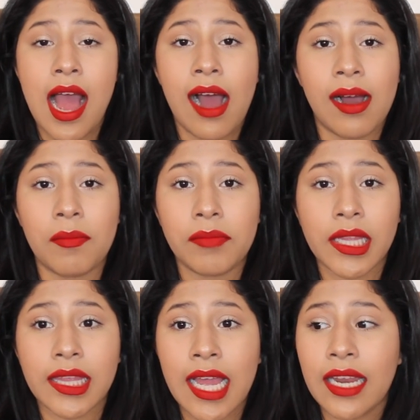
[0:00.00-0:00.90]
Um,
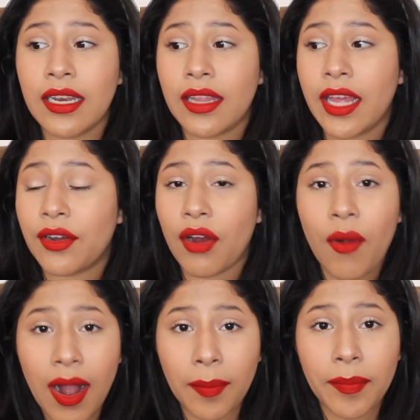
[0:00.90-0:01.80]
but then they
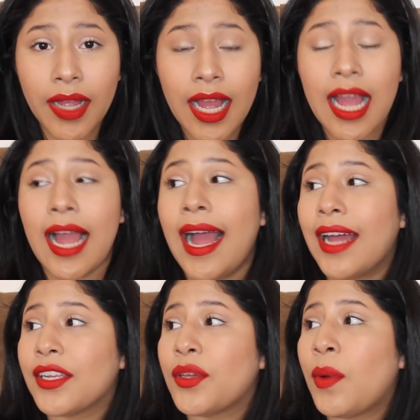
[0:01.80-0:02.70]
grow up
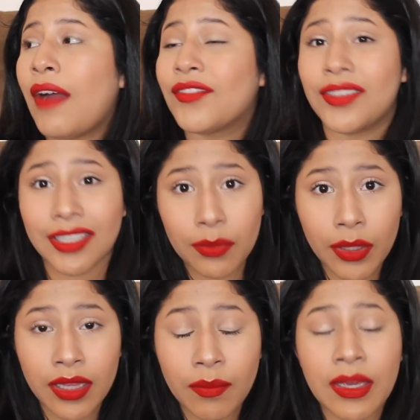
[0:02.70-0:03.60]
and you have to
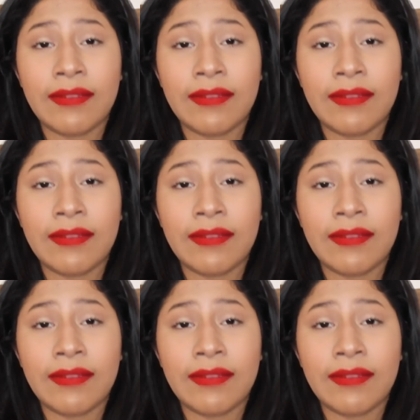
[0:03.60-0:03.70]
discipline them.